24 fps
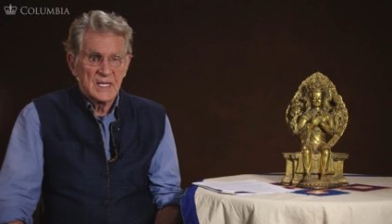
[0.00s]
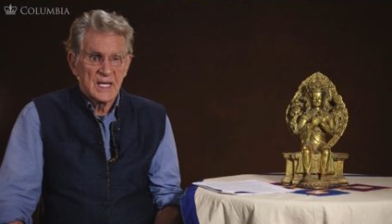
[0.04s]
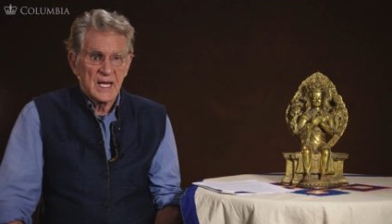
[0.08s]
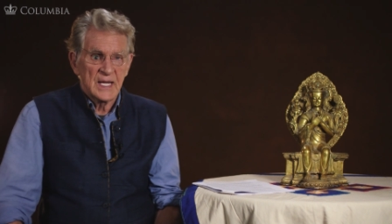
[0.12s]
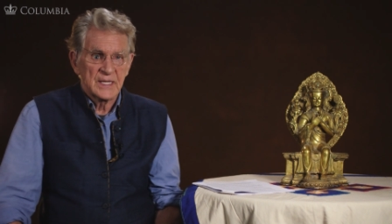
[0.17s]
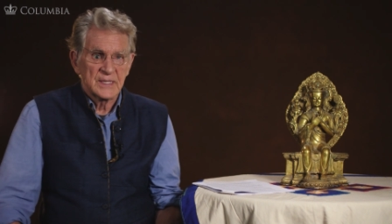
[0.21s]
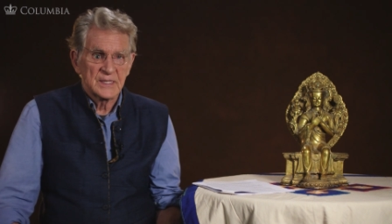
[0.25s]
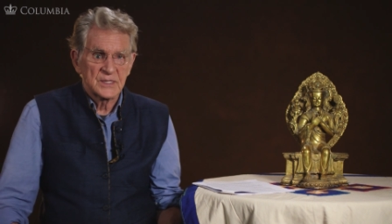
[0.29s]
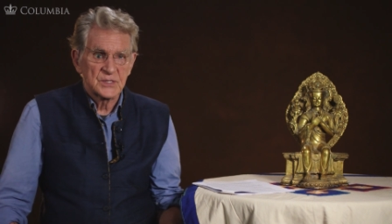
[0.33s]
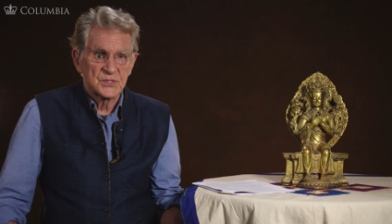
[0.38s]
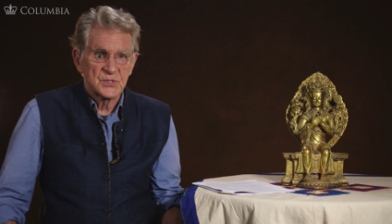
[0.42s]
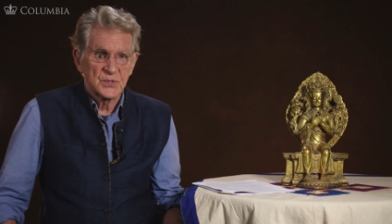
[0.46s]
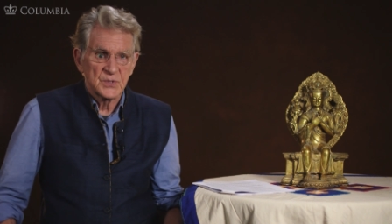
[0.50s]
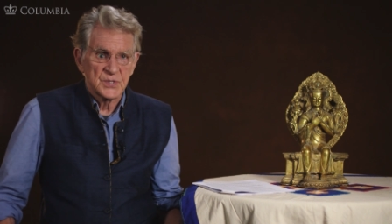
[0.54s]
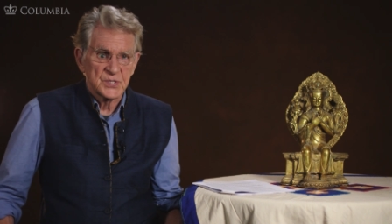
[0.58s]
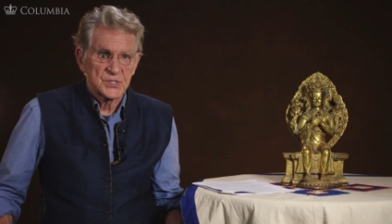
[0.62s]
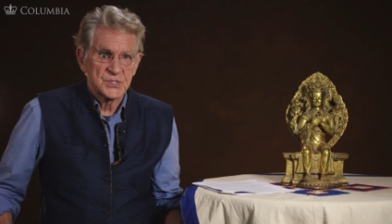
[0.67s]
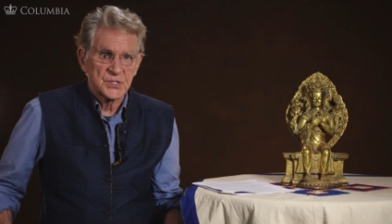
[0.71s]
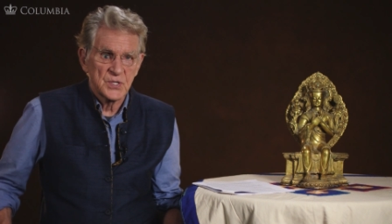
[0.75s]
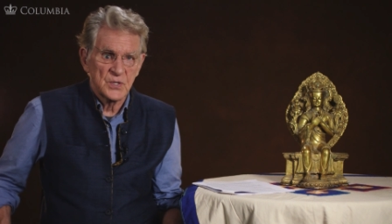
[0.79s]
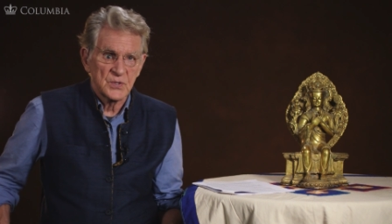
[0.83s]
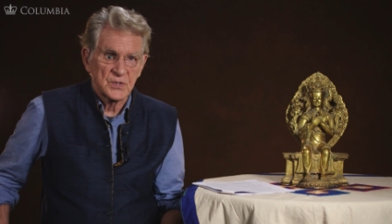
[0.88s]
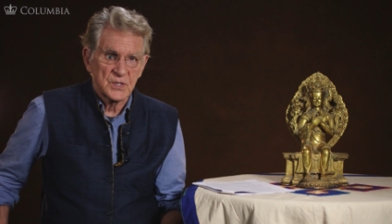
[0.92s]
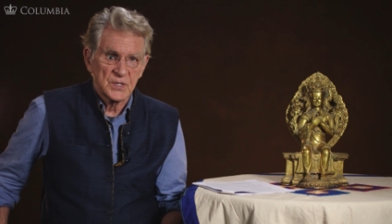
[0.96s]
and into
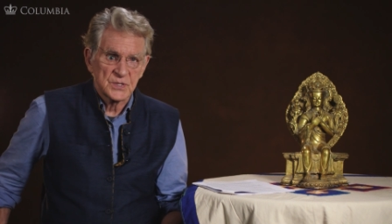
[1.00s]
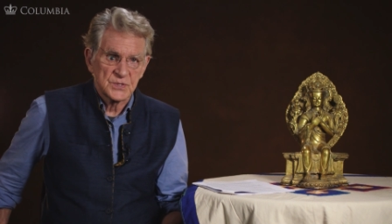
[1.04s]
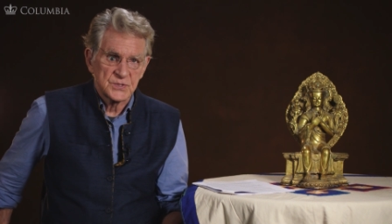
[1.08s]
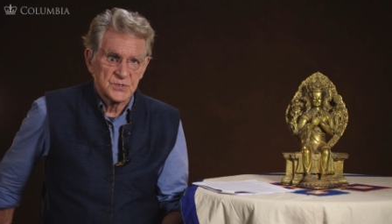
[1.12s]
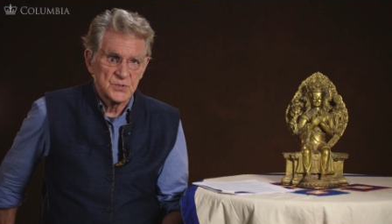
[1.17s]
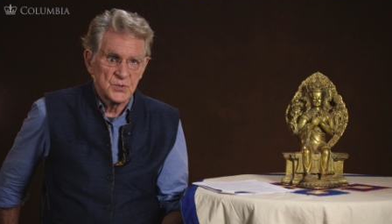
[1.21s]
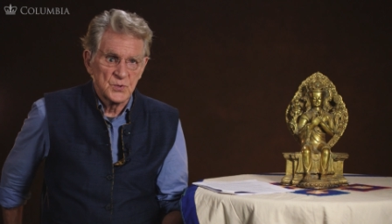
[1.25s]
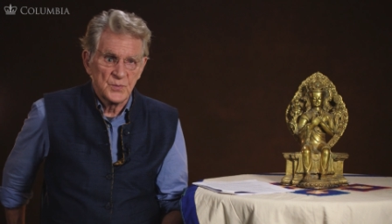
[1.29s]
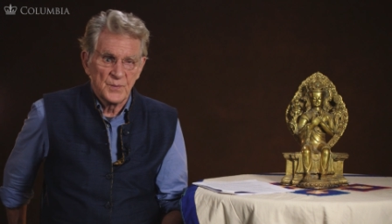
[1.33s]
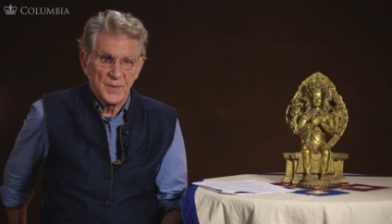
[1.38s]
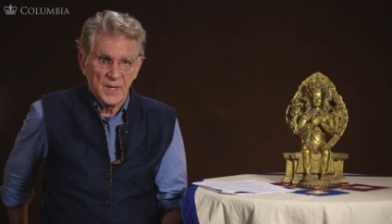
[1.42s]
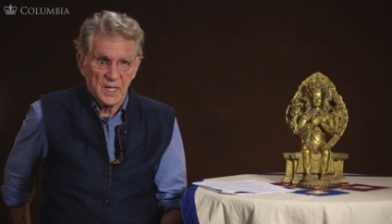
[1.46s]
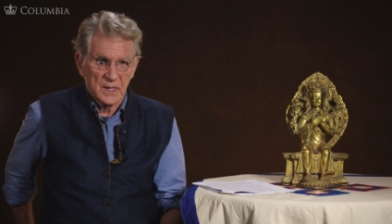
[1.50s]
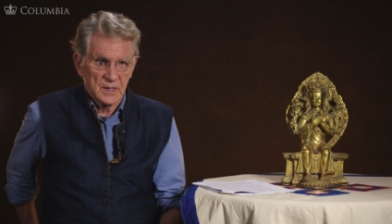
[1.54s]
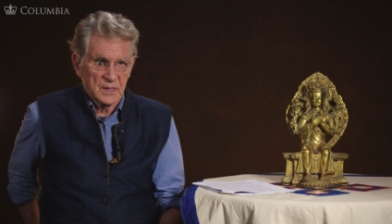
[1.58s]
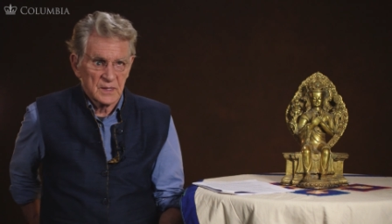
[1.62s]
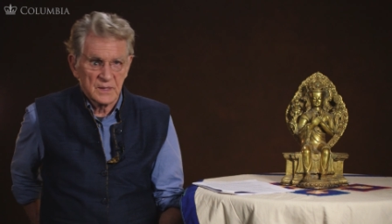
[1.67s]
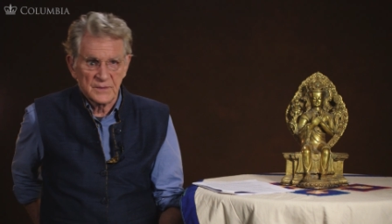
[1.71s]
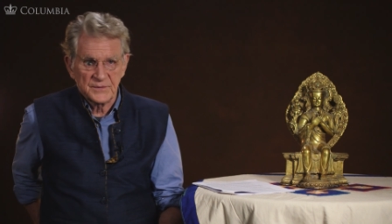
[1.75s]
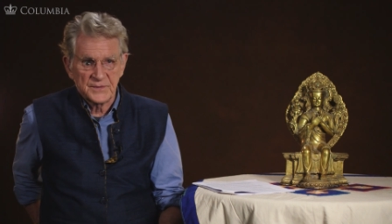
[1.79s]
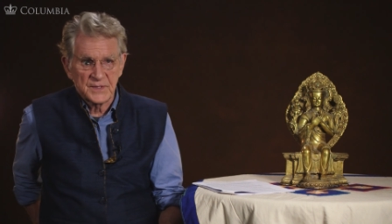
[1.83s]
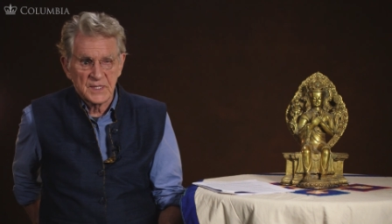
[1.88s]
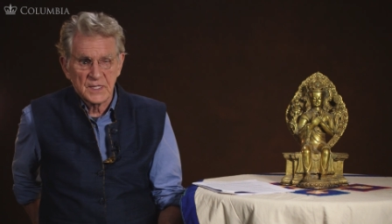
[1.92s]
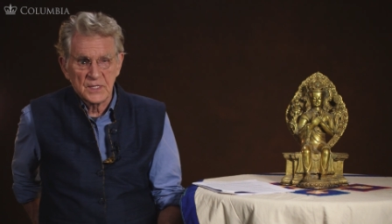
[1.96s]
Ashoka's new model
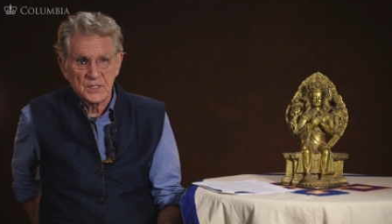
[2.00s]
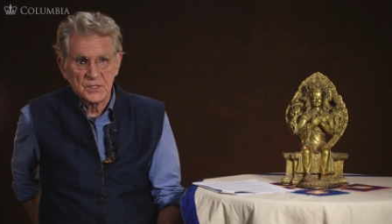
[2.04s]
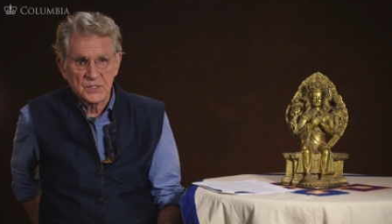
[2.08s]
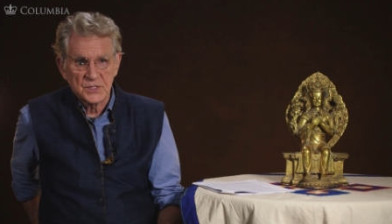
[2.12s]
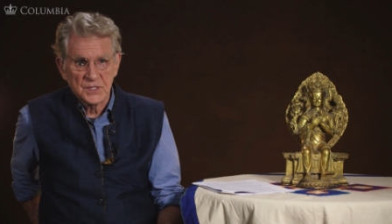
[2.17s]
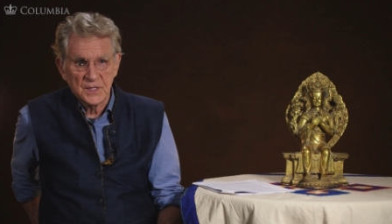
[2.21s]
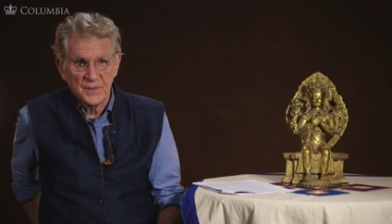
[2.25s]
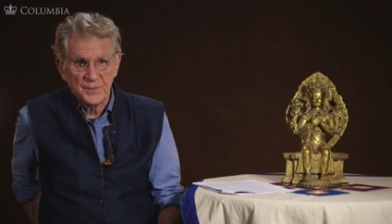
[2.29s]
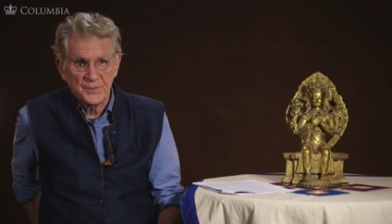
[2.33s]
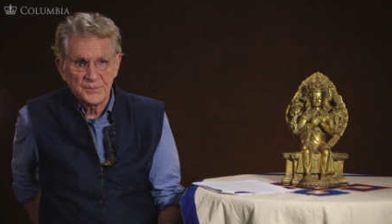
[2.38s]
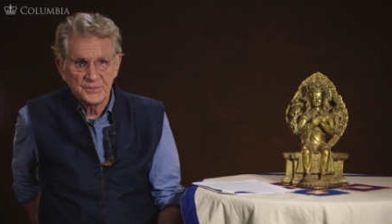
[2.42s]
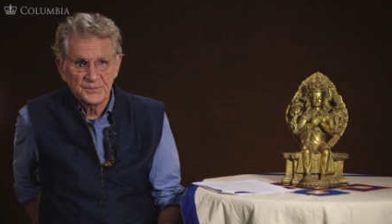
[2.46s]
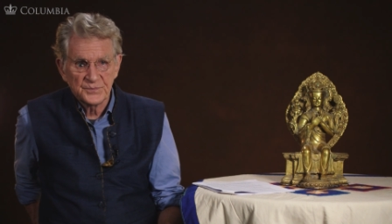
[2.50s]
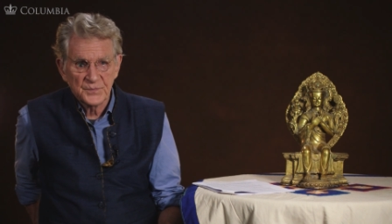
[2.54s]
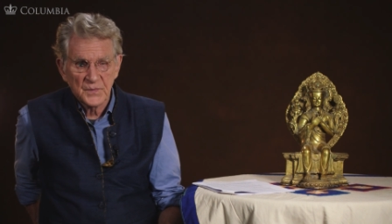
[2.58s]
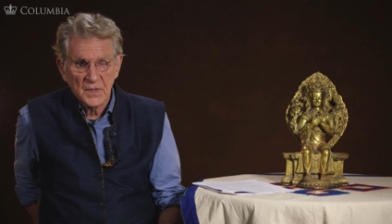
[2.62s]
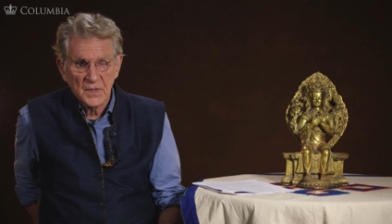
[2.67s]
of kingship.